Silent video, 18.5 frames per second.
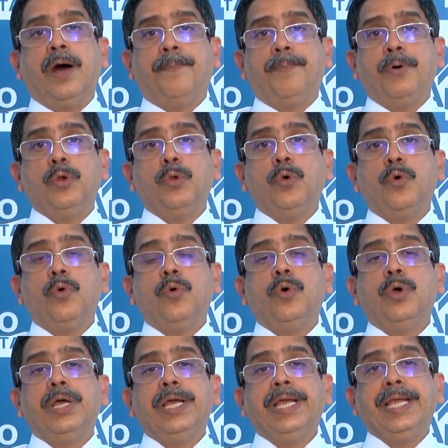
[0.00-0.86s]

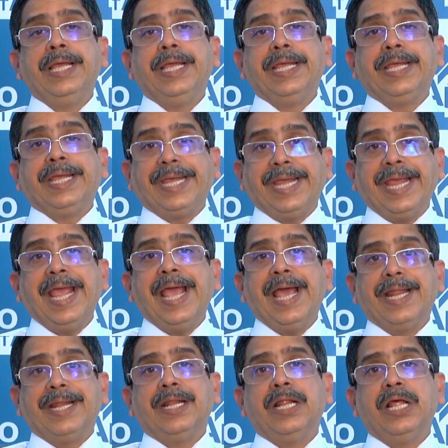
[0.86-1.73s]
Apollo
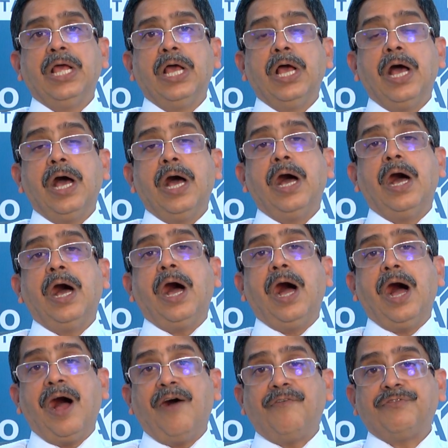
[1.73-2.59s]
care
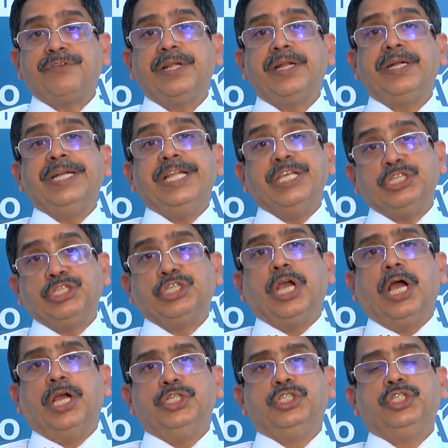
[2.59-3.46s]
after
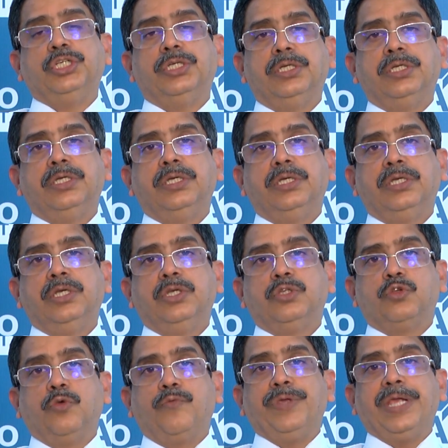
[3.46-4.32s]
discharge.
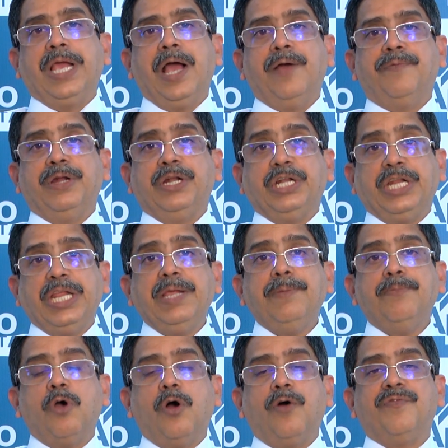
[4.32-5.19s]
So we have a
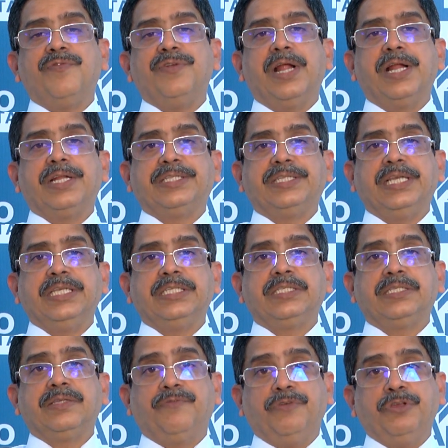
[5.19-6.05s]
team of
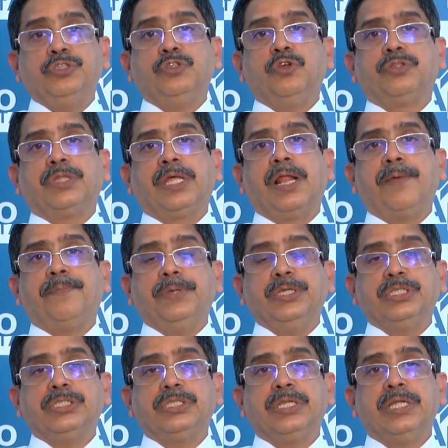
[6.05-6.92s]
nurses,
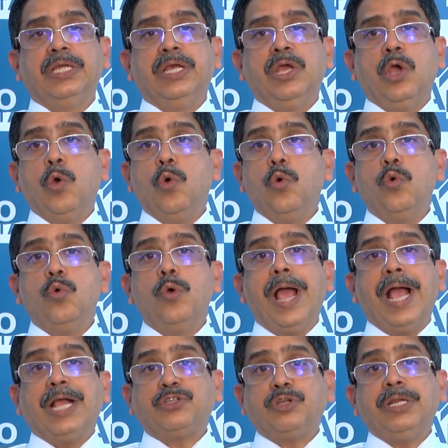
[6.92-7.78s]
physiotherapists who
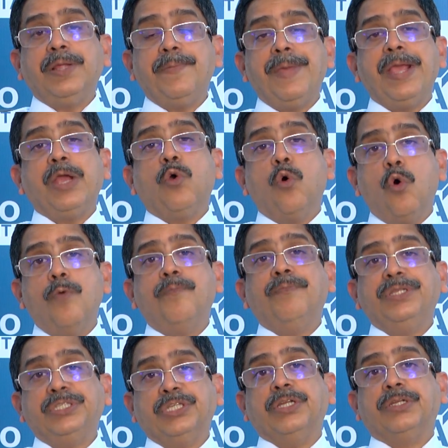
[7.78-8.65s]
actually make home
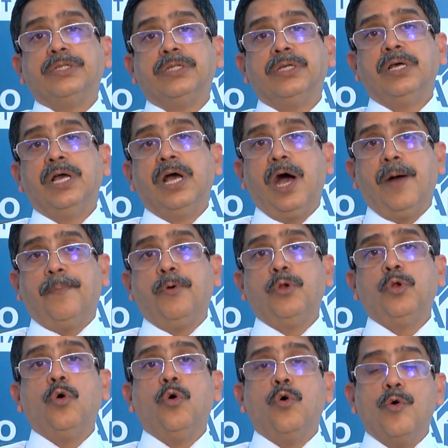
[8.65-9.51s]
visit.
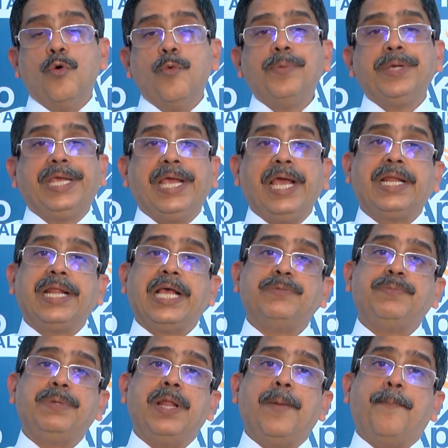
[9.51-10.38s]
Apollo Home Care
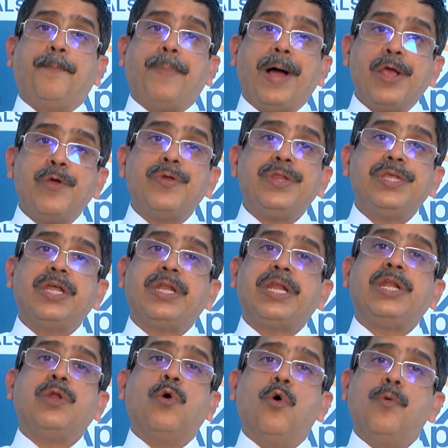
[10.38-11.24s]
has been a pioneer
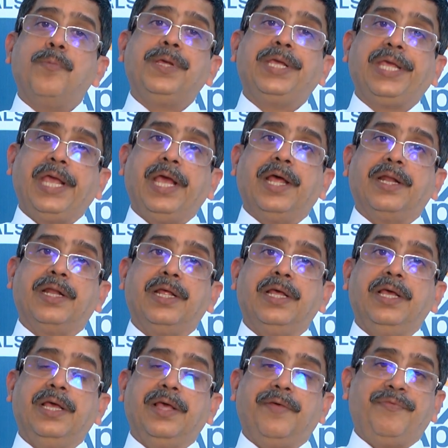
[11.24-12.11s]
in home care.
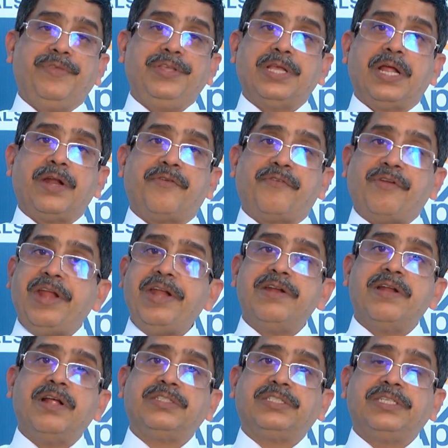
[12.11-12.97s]
These are
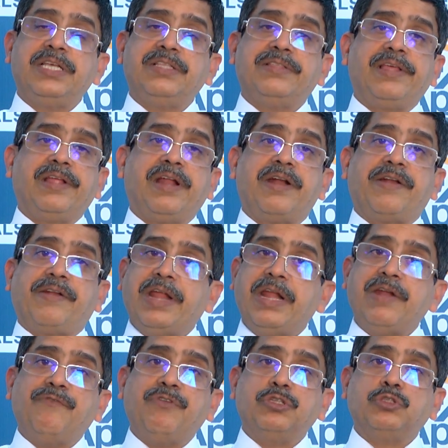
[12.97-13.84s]
trained nurses, they are
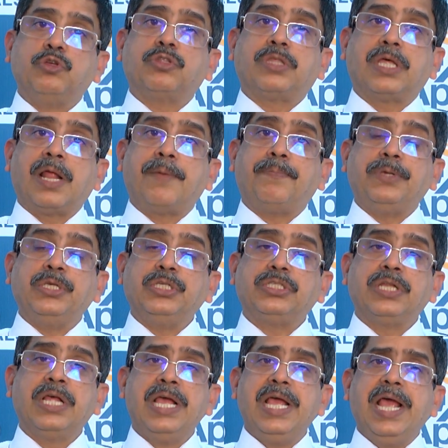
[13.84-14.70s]
trained
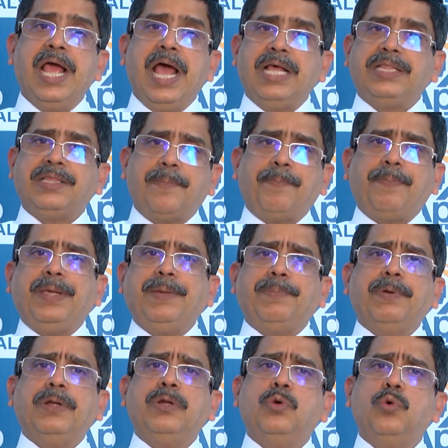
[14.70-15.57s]
physiotherapists, and the
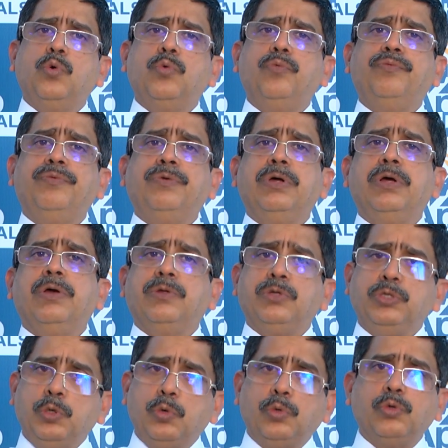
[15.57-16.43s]
people who,
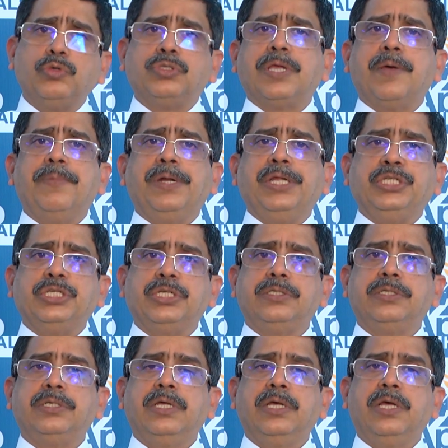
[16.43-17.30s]
due to some
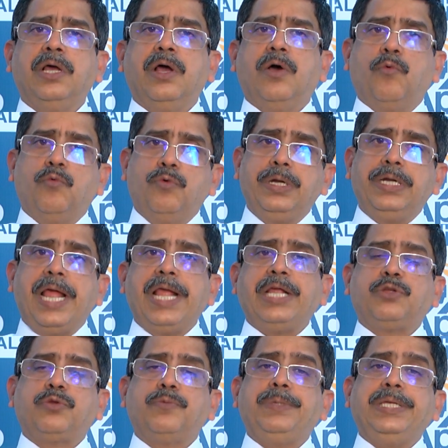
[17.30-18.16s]
reason, would
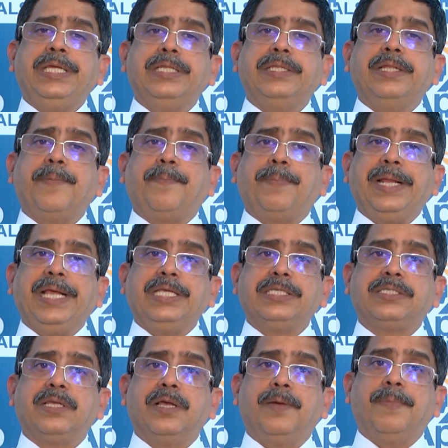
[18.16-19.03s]
like to be in their
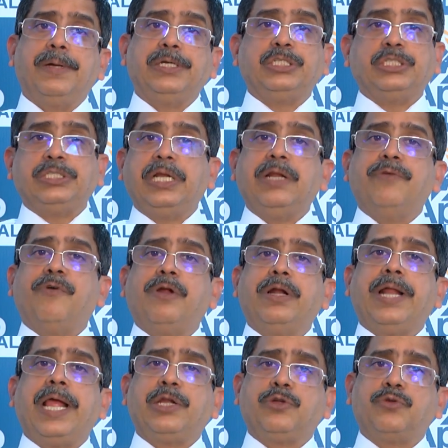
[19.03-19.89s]
place but still would
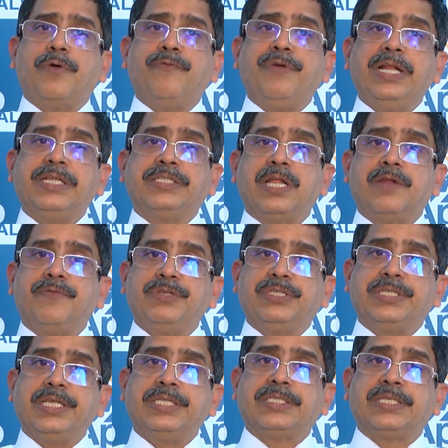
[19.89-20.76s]
like to avail
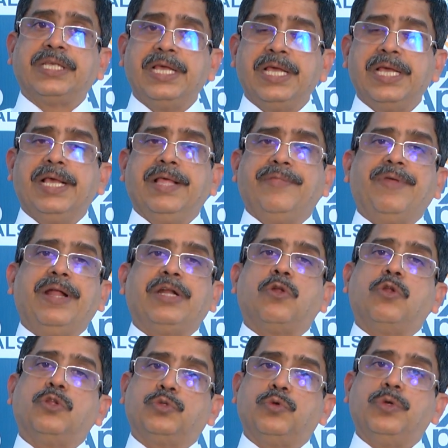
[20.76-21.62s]
services, that
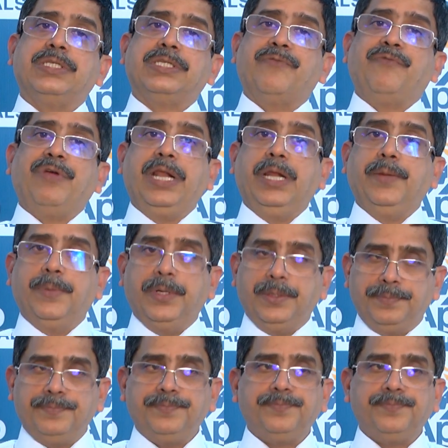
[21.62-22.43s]
also is available.